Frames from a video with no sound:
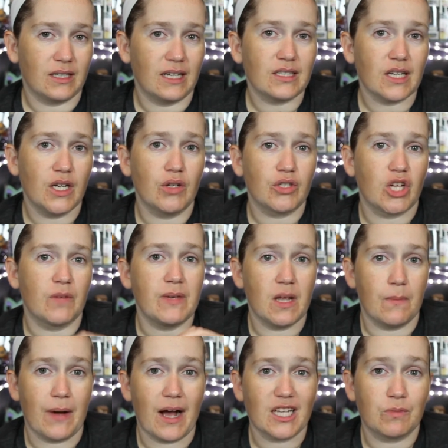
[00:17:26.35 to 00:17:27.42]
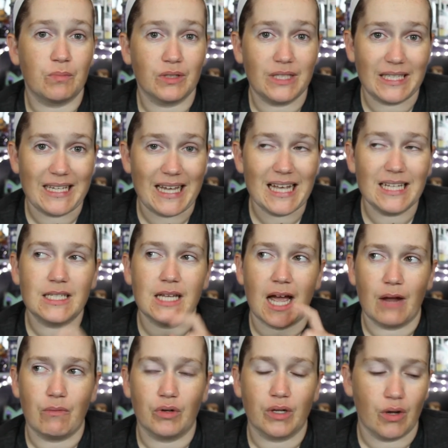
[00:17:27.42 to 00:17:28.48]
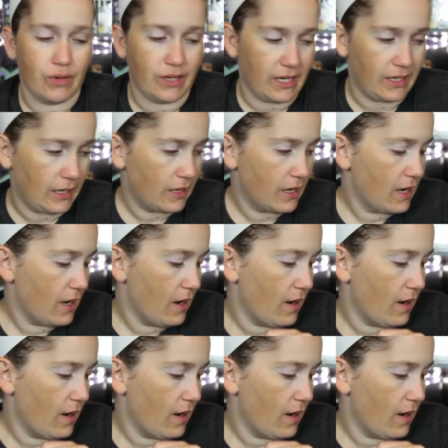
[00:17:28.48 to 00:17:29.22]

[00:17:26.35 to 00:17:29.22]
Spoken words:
Unless I know it's going to be impossible to get, I will go get it.